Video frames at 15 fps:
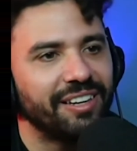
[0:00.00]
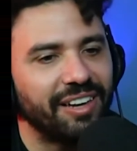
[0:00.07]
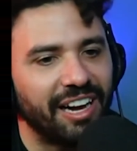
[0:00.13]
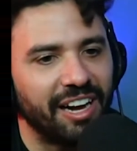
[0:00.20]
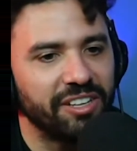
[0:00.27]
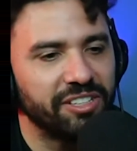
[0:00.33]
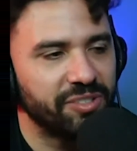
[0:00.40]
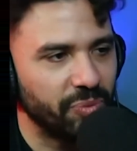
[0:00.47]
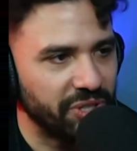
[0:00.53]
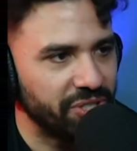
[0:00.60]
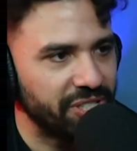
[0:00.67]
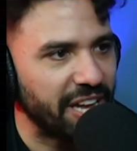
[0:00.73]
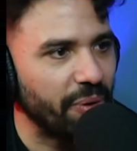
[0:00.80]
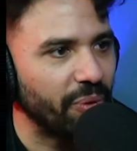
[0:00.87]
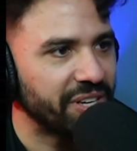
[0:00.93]
is when you
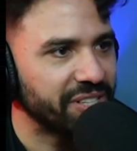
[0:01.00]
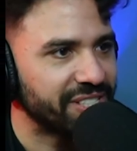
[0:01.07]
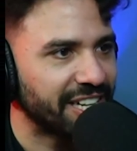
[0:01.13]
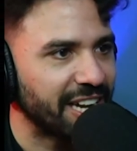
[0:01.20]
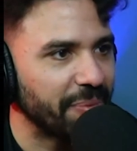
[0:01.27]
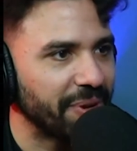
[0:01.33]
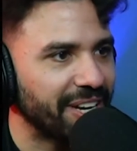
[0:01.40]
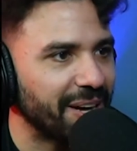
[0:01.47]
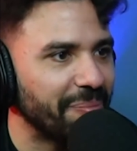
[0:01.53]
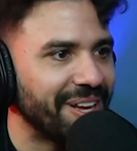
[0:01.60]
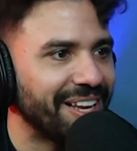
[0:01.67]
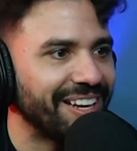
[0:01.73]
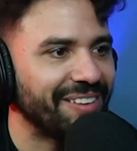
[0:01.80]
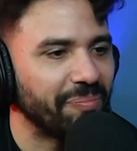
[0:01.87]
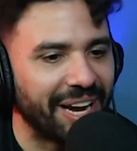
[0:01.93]
say, where does the coming come
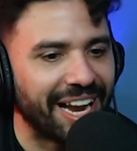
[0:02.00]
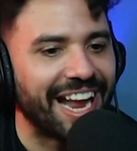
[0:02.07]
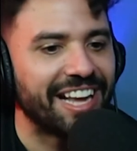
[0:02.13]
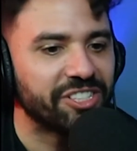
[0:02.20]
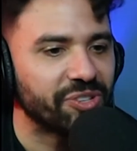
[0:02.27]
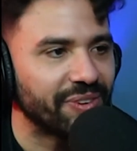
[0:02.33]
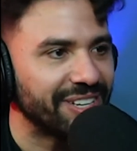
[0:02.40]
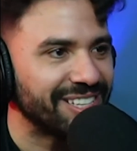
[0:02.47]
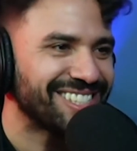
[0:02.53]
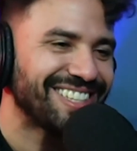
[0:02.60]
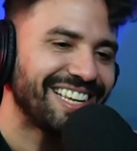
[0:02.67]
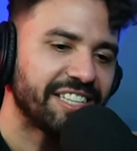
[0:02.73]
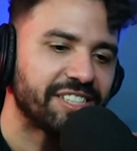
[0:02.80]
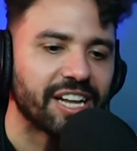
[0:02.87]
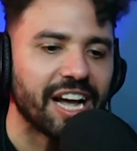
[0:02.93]
in? My answer is, it's